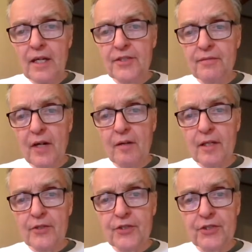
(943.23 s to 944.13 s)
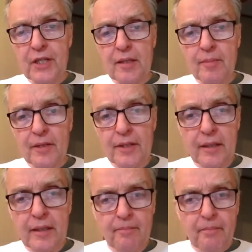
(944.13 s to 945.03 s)
is environmental
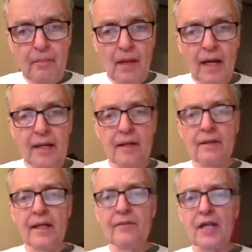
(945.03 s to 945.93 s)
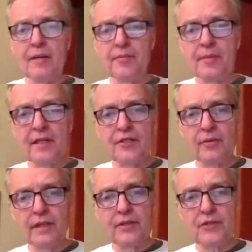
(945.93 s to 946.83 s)
sustainability. And a lot of times,
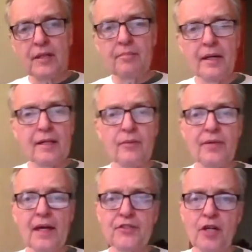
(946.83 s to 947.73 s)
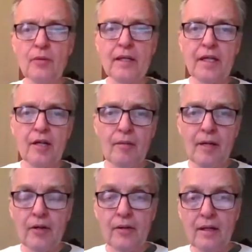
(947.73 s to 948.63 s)
because greens get pegged with that's all we
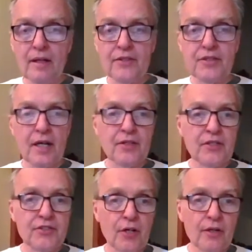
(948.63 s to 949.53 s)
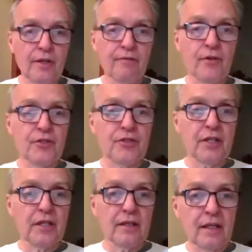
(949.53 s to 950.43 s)
care about, it's not necessarily the
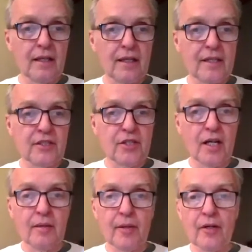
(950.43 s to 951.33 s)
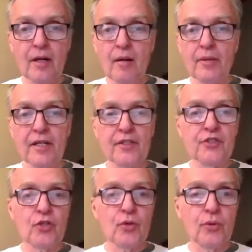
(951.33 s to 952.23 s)
first thing that I like to talk about, but it
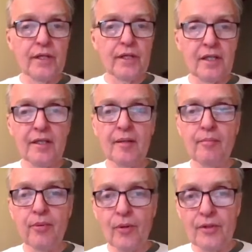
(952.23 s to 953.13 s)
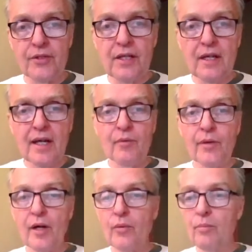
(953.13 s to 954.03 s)
is critically important.
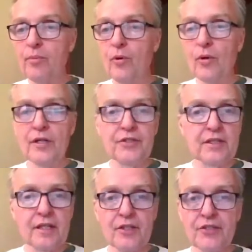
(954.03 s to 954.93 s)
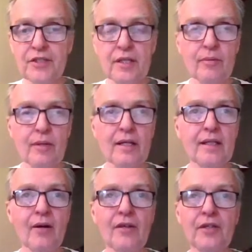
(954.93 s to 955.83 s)
And we are poised in our city right
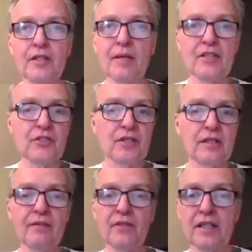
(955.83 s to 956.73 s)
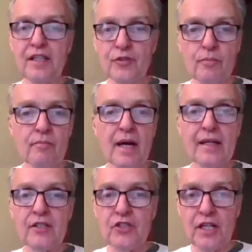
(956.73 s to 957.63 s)
now, I think, to make significant and
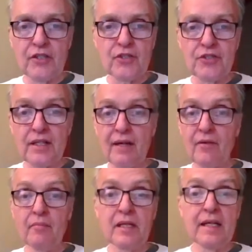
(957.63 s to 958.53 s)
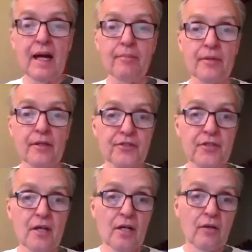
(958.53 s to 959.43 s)
dramatic changes and have a
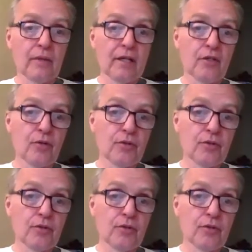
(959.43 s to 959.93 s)
Minneapolis Green